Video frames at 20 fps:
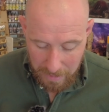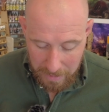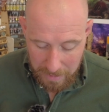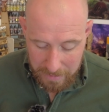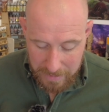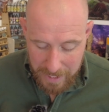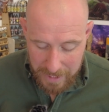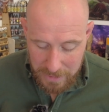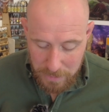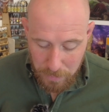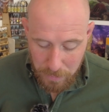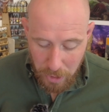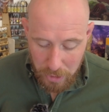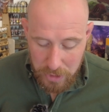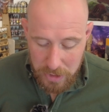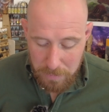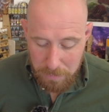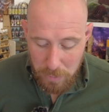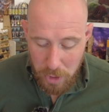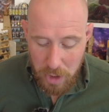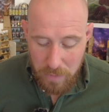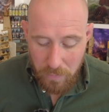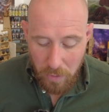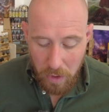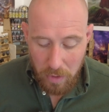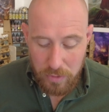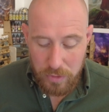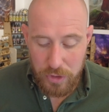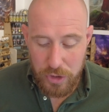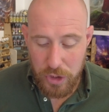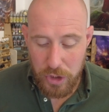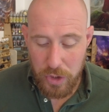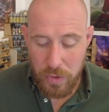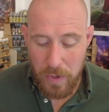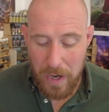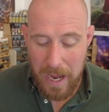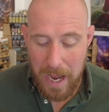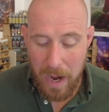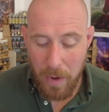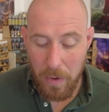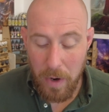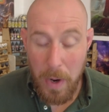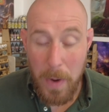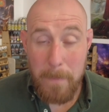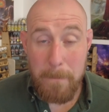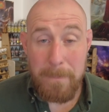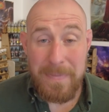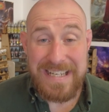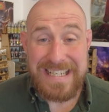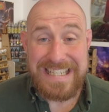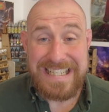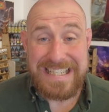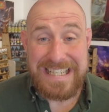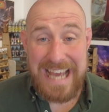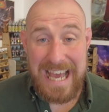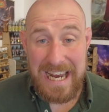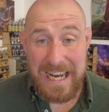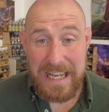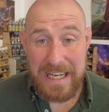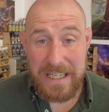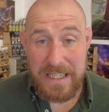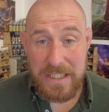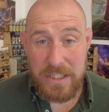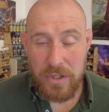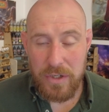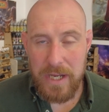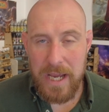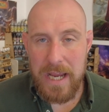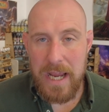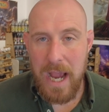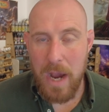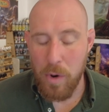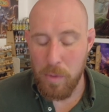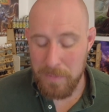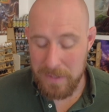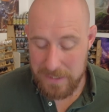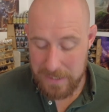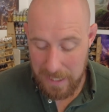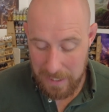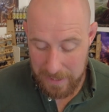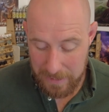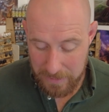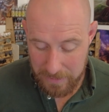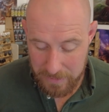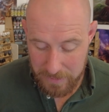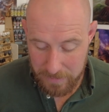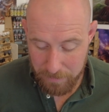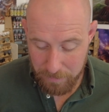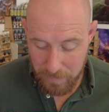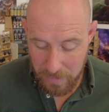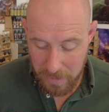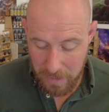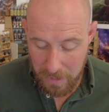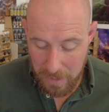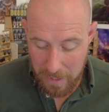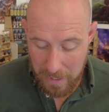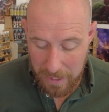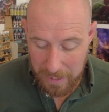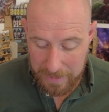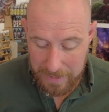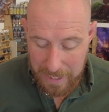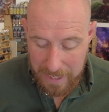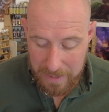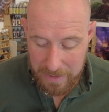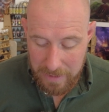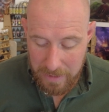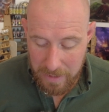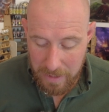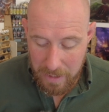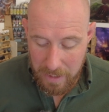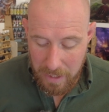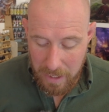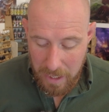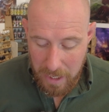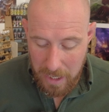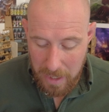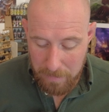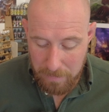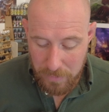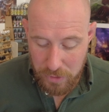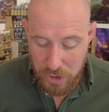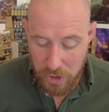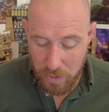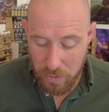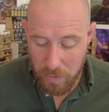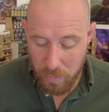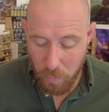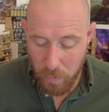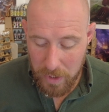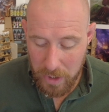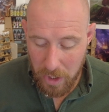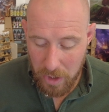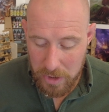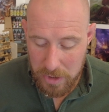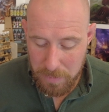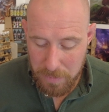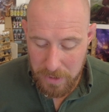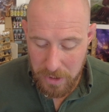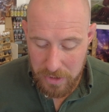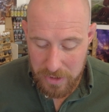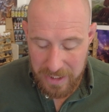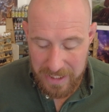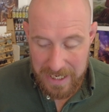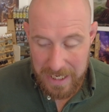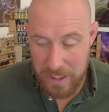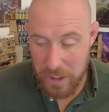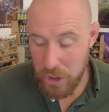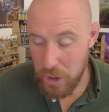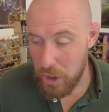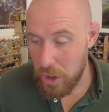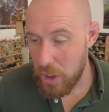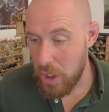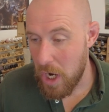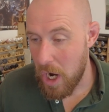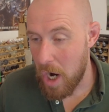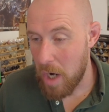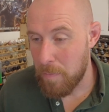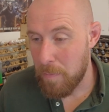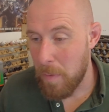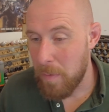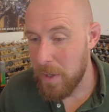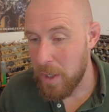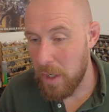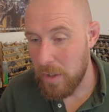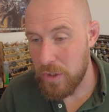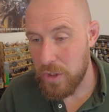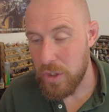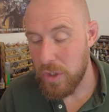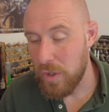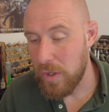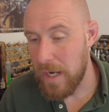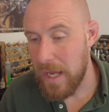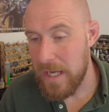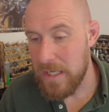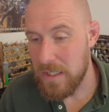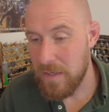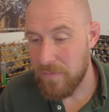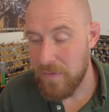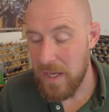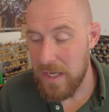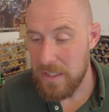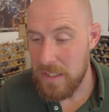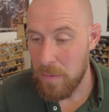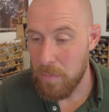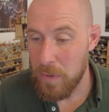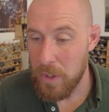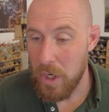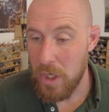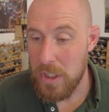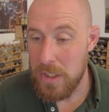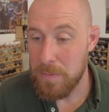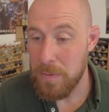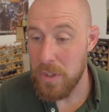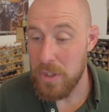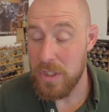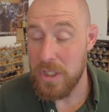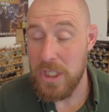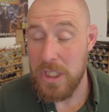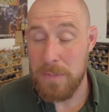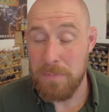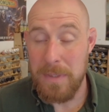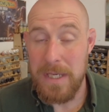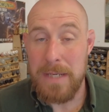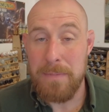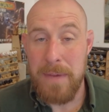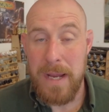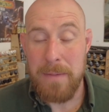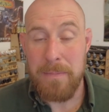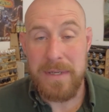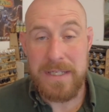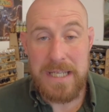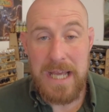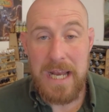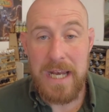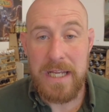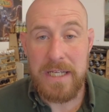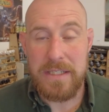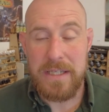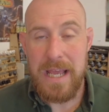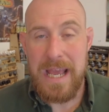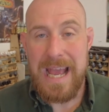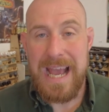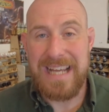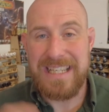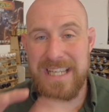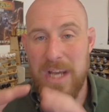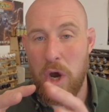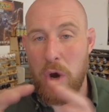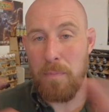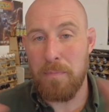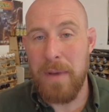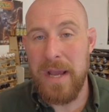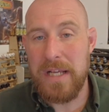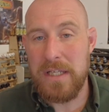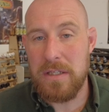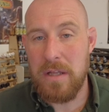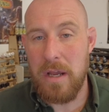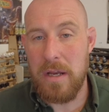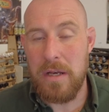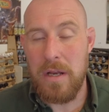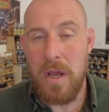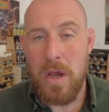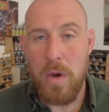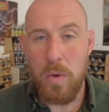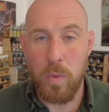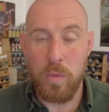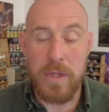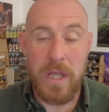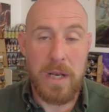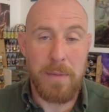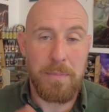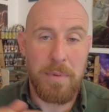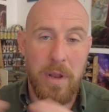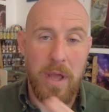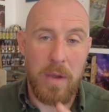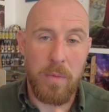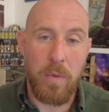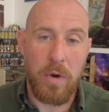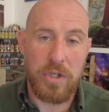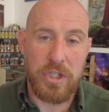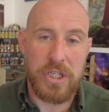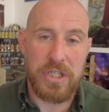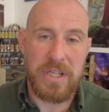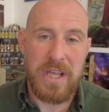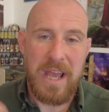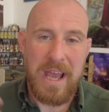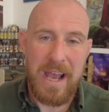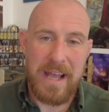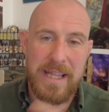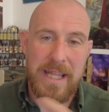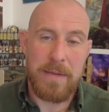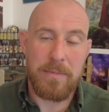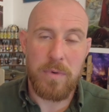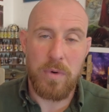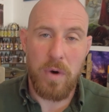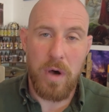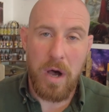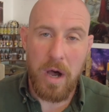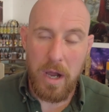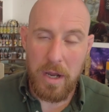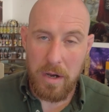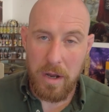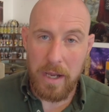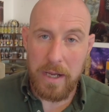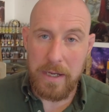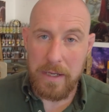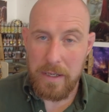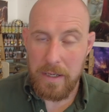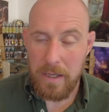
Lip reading: Next, we're going to move on to our metallics, okay? Our metallics. Again, so we're going to be using, again, I'd probably go 2 layers of this, and we're going to be using the Speed Paint Metallics as our baseline. We'll then apply washes, and then we'll highlight